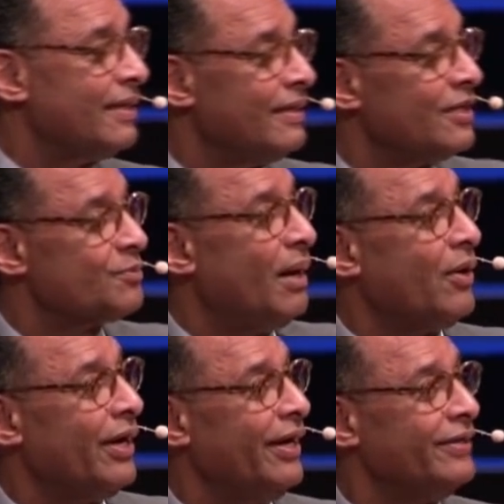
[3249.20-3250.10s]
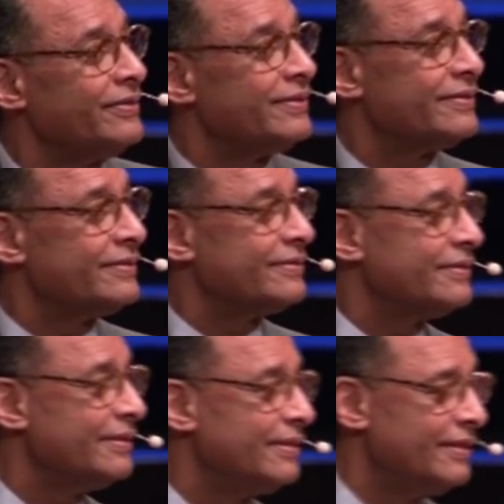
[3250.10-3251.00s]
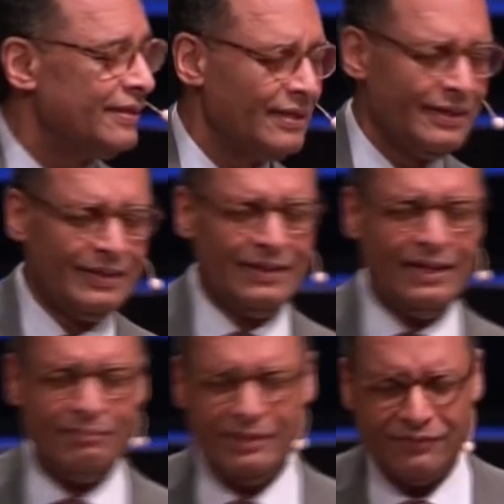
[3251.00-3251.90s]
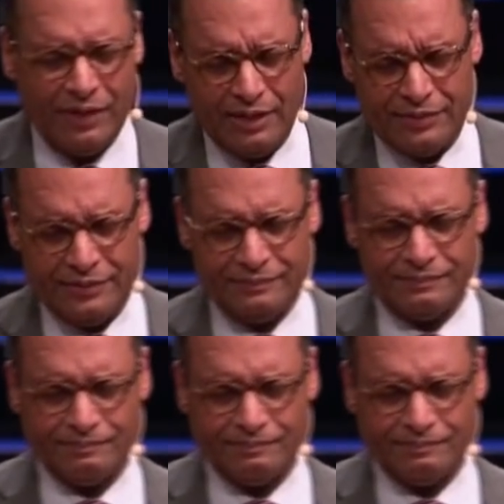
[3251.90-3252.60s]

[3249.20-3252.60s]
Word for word: Let's bow our heads. Heavenly Father,